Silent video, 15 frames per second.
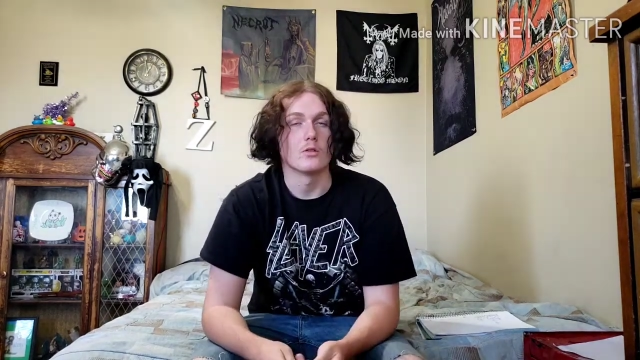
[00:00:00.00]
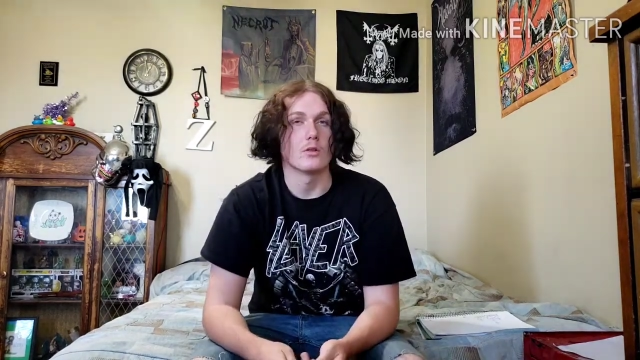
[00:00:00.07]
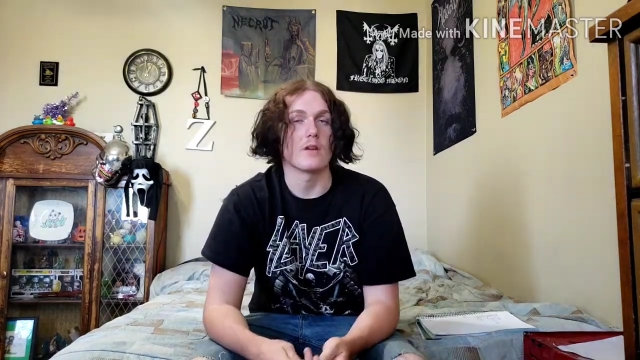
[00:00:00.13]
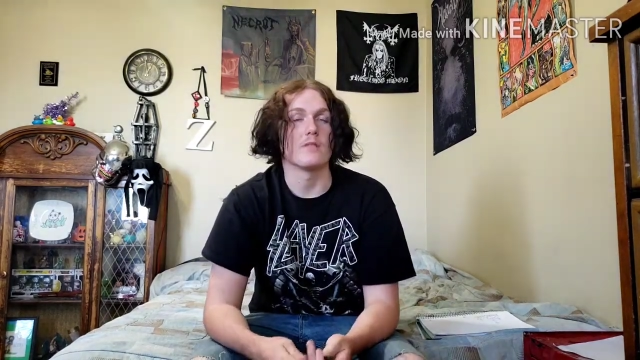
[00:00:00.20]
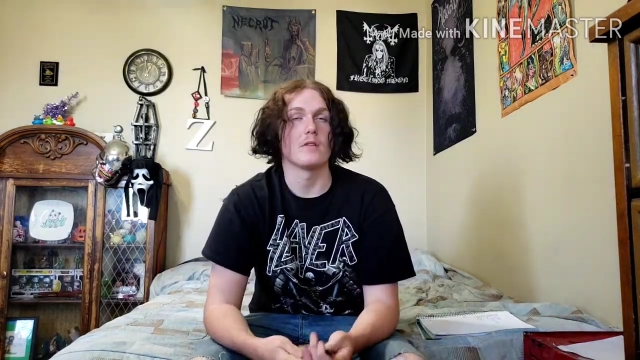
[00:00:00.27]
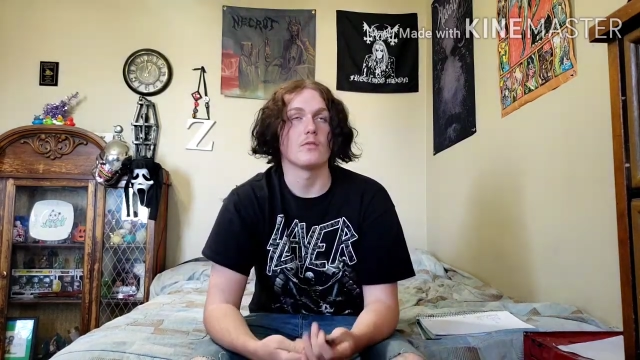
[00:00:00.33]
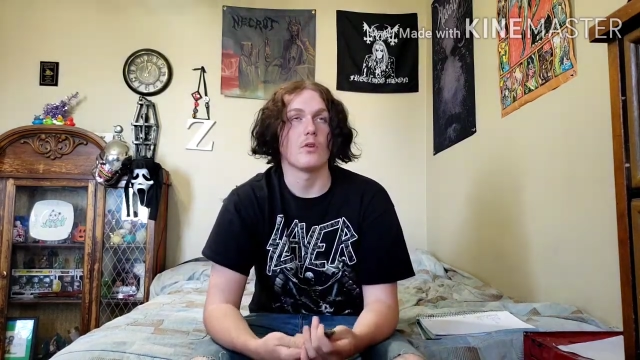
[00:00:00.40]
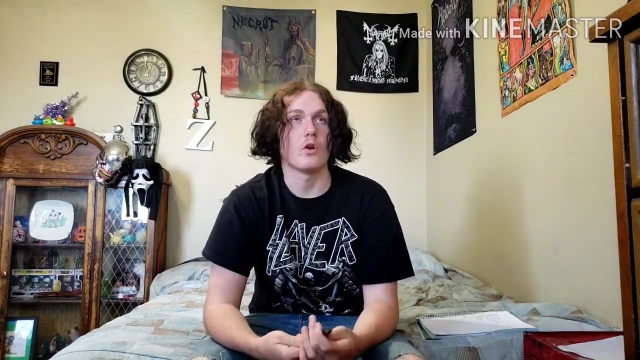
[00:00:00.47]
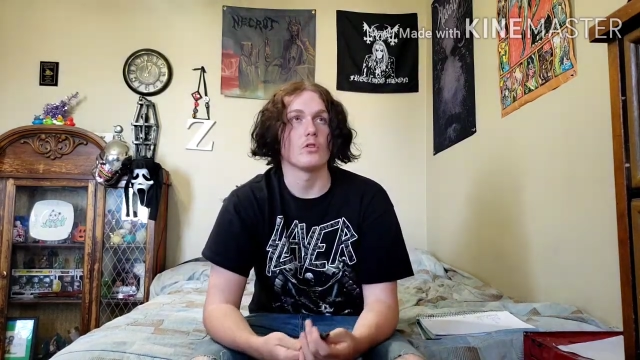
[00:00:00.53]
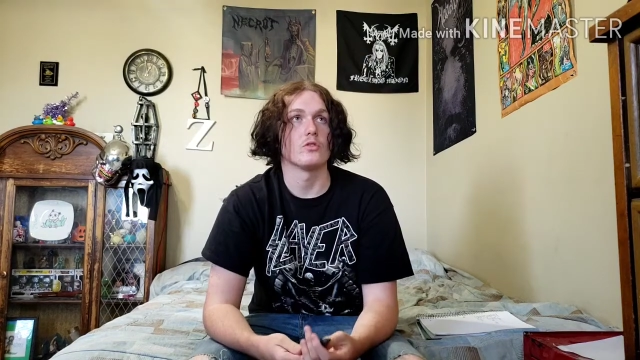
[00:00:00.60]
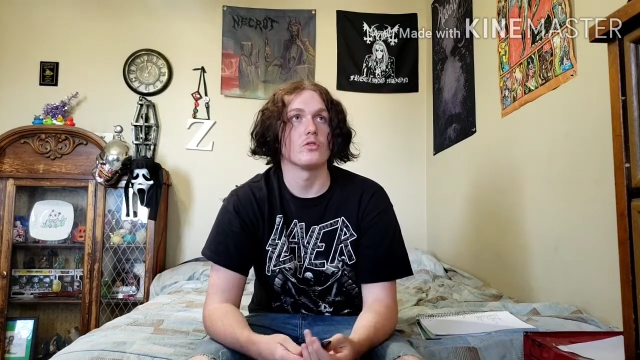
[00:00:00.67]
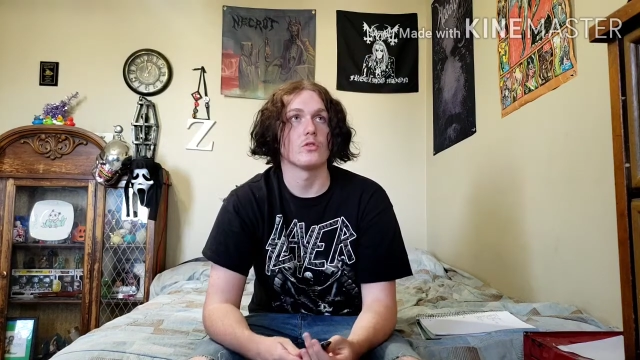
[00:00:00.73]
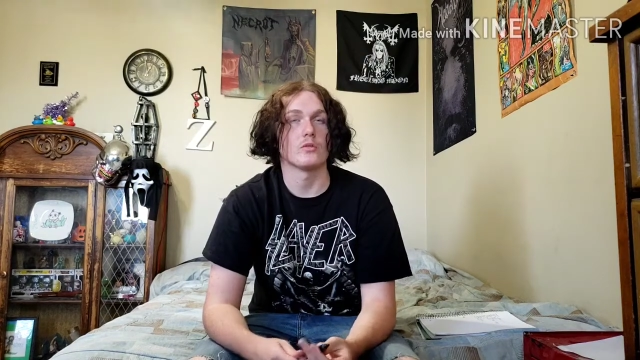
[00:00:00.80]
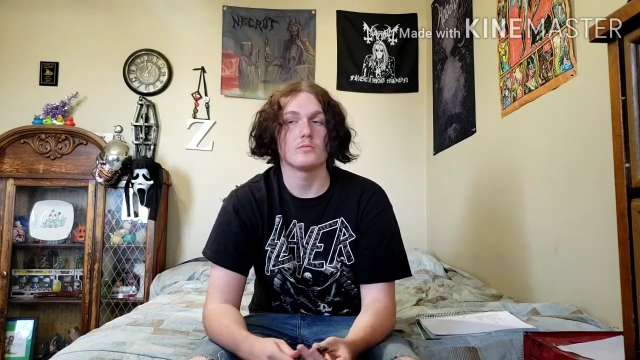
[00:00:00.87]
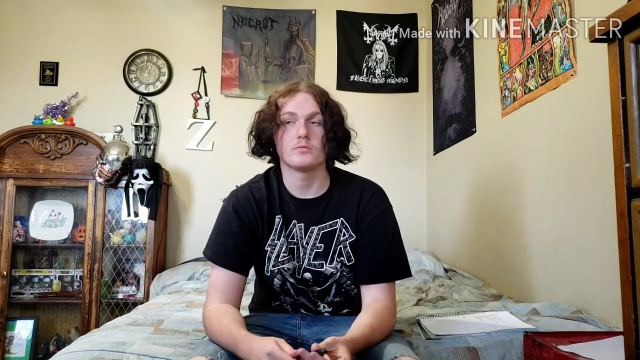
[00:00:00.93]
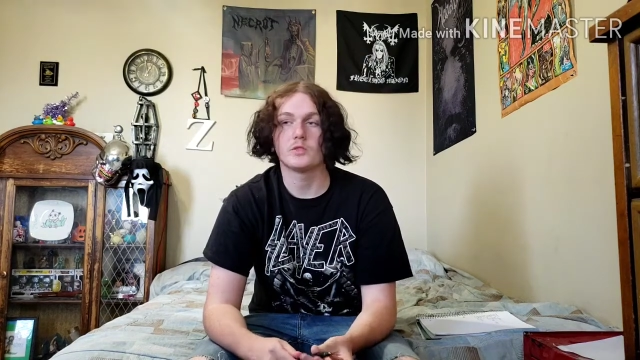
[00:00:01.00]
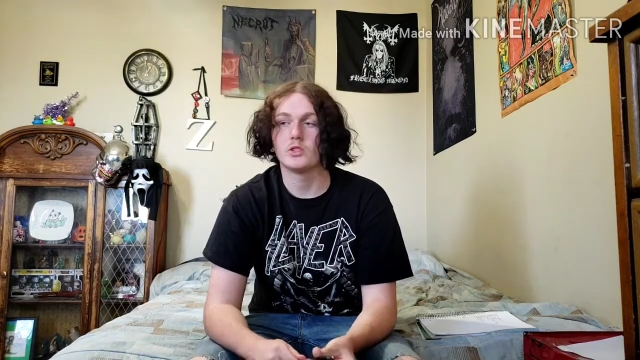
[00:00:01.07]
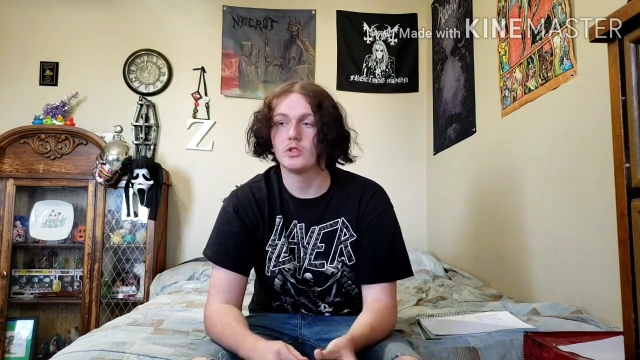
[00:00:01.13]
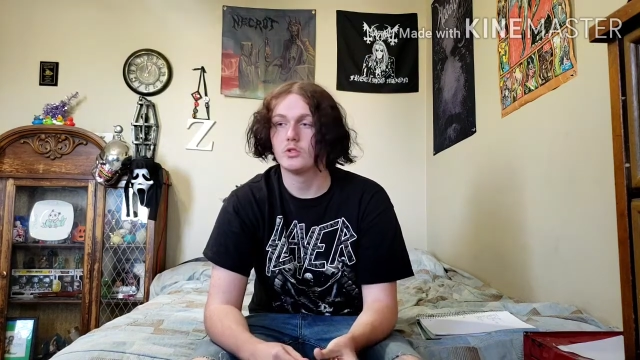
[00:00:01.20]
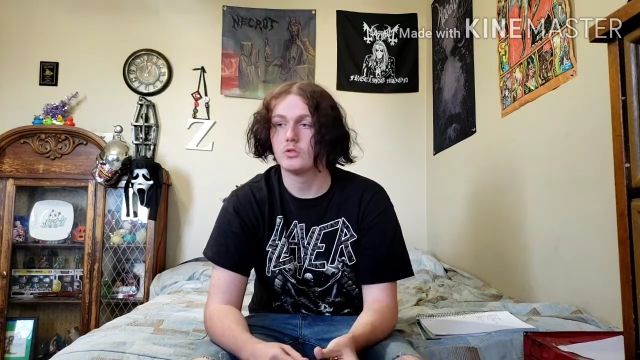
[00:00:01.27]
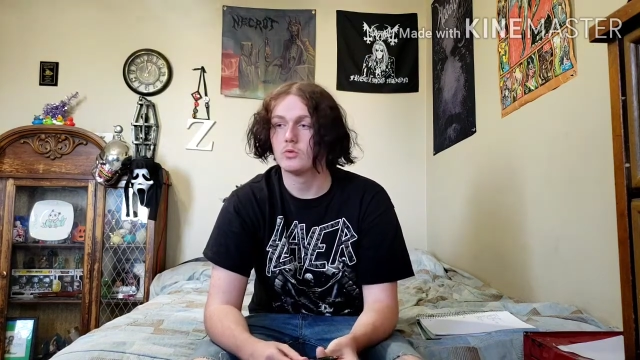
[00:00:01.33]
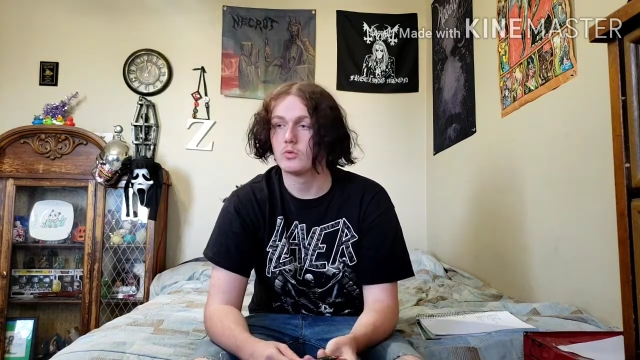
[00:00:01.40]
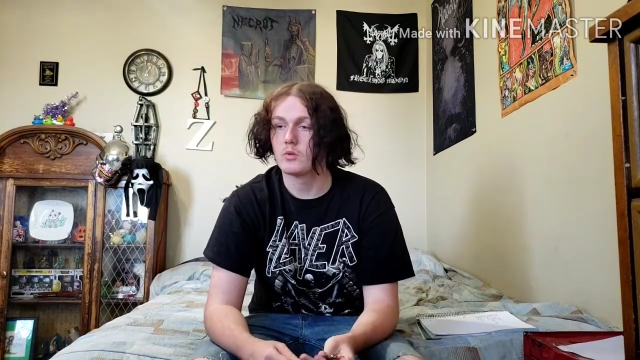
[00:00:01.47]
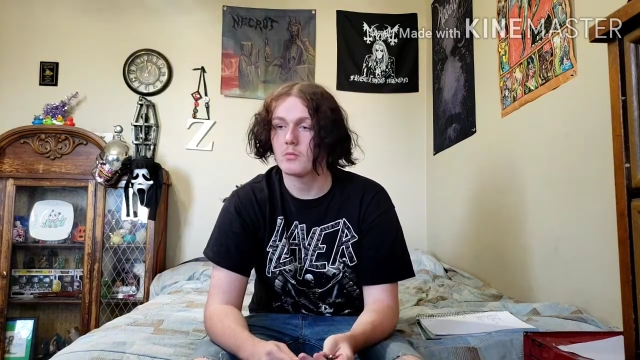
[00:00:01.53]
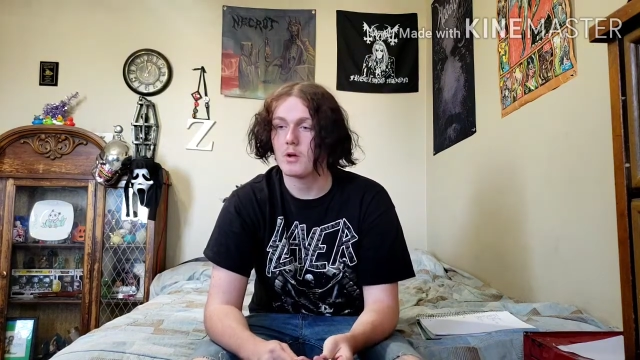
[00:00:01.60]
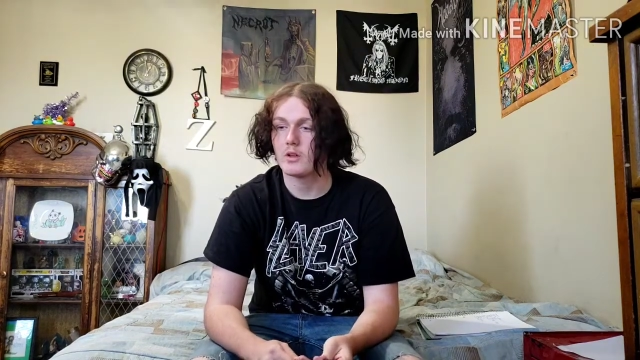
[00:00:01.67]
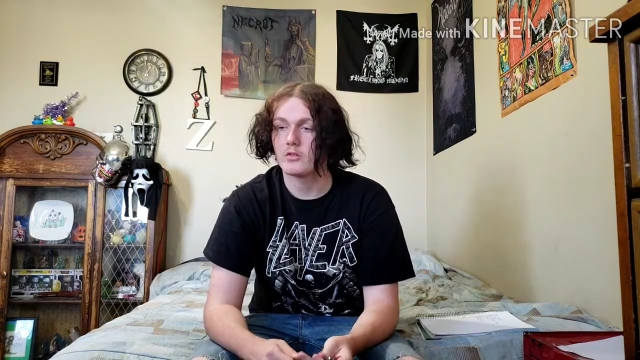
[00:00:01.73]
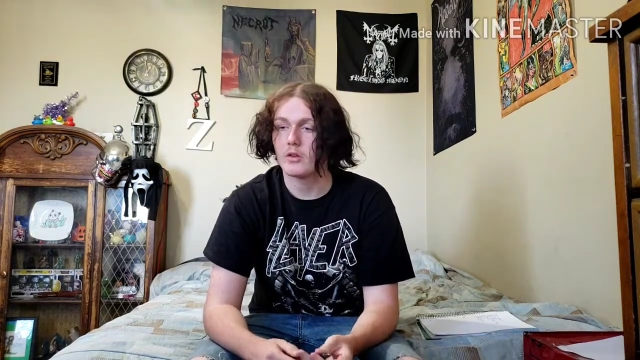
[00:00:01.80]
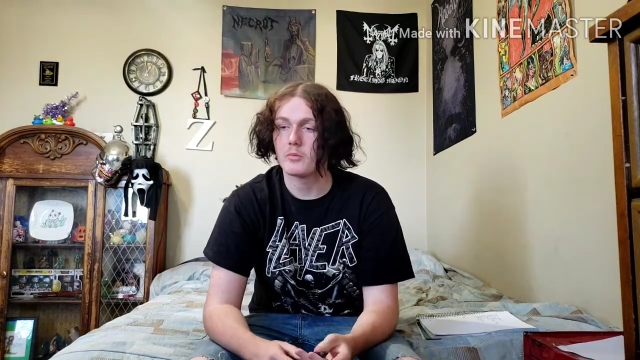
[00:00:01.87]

Gravity Falls is a huge one of mine,